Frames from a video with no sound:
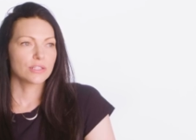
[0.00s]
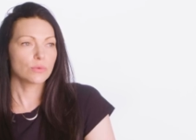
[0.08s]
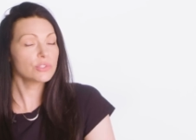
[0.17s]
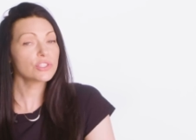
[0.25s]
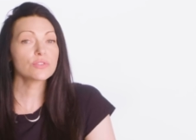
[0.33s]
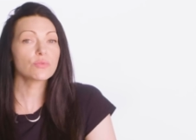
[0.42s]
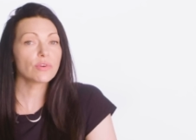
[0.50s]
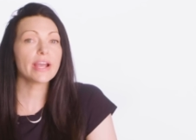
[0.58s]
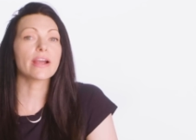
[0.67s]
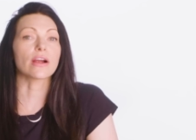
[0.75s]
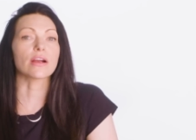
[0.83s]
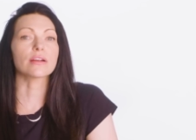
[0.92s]
which is
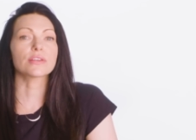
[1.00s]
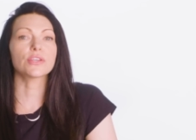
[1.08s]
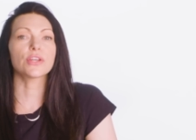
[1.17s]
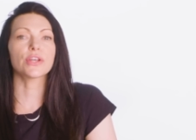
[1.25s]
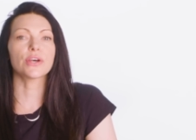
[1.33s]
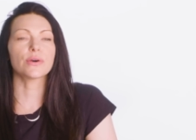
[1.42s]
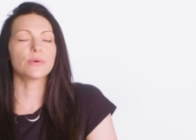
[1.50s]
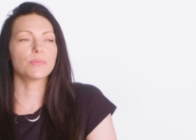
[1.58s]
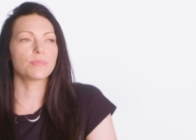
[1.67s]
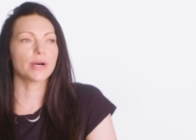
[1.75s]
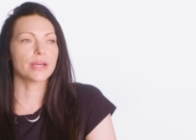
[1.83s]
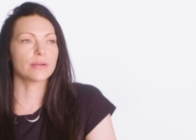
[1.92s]
rare you
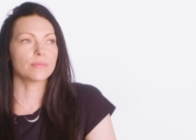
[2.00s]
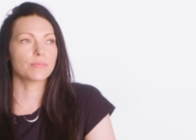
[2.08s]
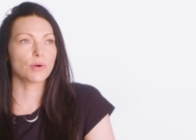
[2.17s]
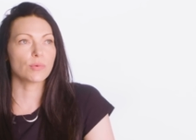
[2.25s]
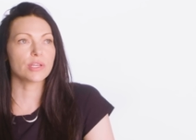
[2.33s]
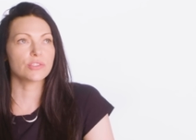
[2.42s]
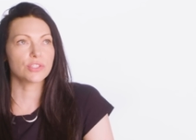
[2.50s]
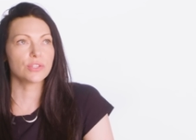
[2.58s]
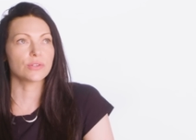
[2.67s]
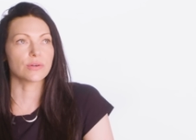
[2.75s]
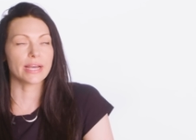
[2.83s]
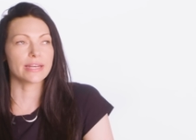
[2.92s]
know but but we
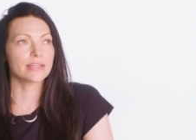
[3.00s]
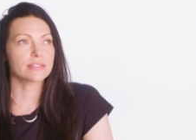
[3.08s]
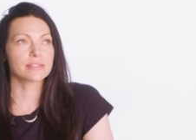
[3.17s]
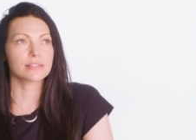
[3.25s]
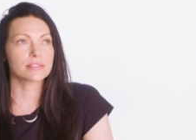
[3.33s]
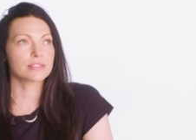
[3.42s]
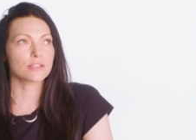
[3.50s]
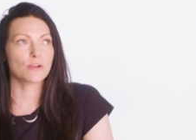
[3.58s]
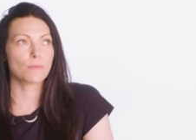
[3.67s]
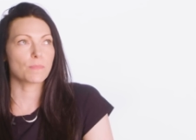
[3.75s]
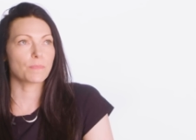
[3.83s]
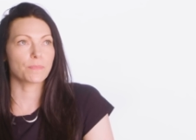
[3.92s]
do and it's
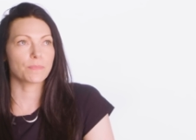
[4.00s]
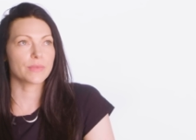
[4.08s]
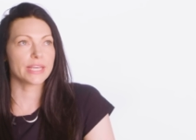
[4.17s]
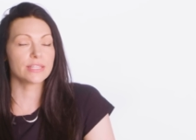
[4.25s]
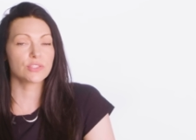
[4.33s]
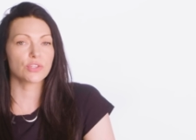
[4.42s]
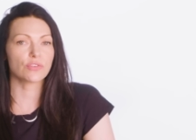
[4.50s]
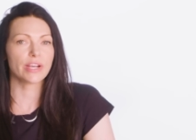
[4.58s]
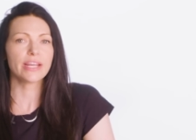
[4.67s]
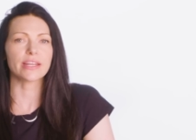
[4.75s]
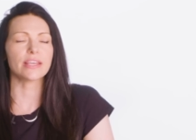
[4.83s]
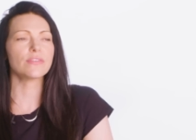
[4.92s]
it's
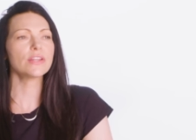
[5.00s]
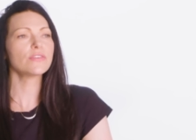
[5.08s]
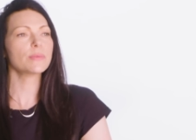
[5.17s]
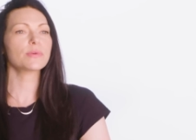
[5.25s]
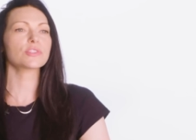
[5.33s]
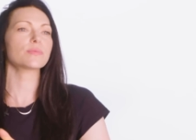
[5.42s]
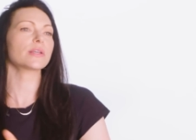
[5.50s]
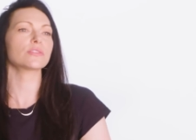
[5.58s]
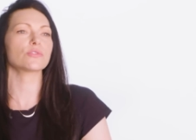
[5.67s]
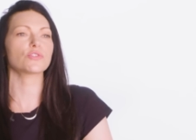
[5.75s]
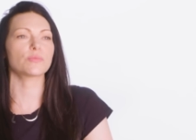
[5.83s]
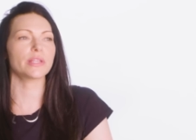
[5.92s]
great even if i put something
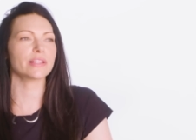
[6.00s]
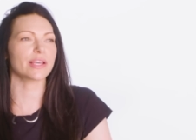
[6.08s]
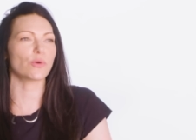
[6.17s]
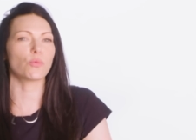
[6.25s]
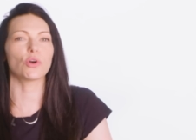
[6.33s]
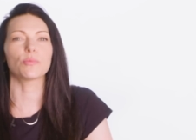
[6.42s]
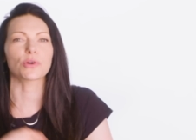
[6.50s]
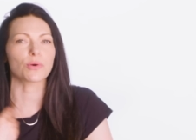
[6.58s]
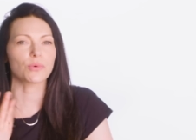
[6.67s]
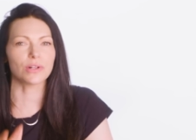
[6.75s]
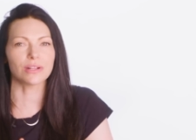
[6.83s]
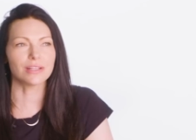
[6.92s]
on social media like
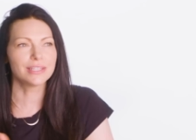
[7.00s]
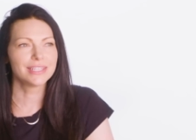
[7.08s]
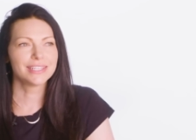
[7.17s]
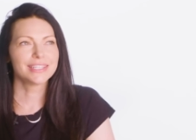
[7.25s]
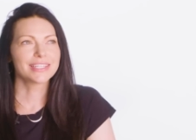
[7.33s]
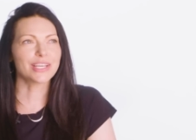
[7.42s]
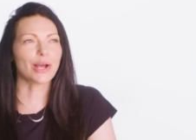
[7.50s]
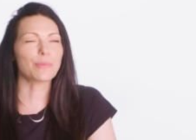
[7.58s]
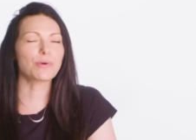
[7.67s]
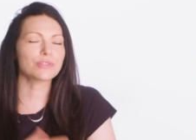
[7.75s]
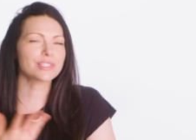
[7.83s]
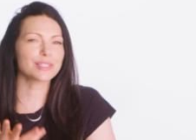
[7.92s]
wilmer will you know i
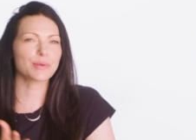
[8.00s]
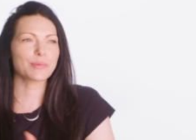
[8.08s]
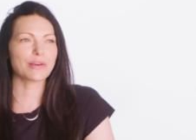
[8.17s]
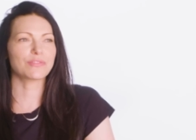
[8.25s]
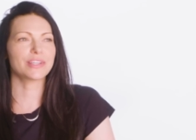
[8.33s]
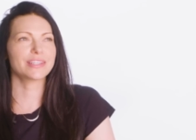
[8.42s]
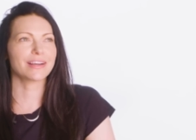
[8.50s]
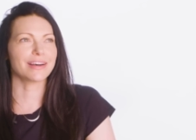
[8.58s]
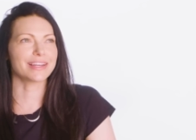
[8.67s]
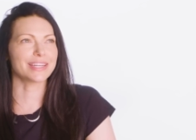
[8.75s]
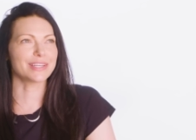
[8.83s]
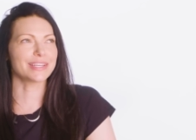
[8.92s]
posted something about
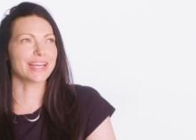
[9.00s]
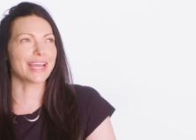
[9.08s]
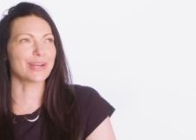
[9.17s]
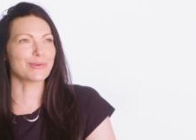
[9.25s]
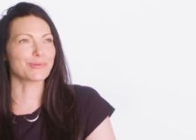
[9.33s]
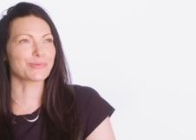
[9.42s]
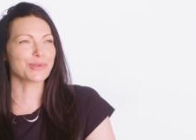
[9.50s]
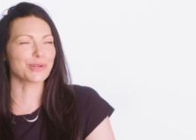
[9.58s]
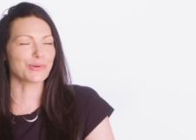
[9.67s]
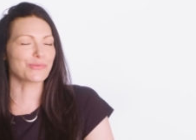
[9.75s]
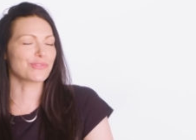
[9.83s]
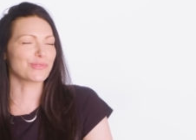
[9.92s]
vidcon and and you
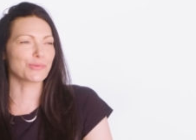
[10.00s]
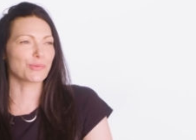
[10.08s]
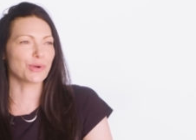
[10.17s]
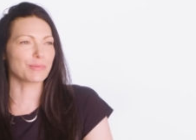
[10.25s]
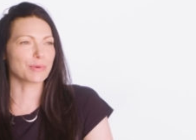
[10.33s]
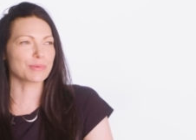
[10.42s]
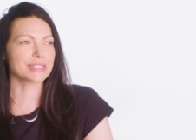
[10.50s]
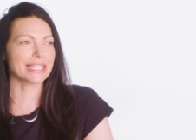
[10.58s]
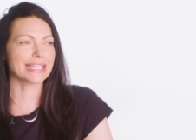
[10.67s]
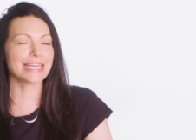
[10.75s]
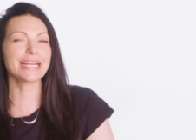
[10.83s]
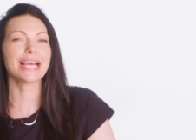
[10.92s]
know wilmer was
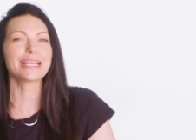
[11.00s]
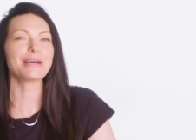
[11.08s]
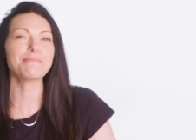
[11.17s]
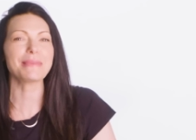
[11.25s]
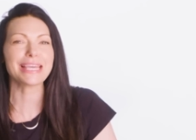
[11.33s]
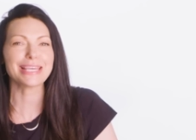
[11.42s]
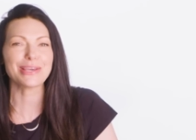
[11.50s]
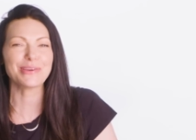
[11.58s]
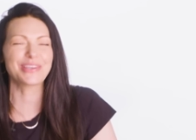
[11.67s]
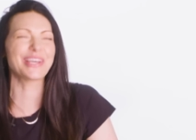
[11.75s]
like can i come meet you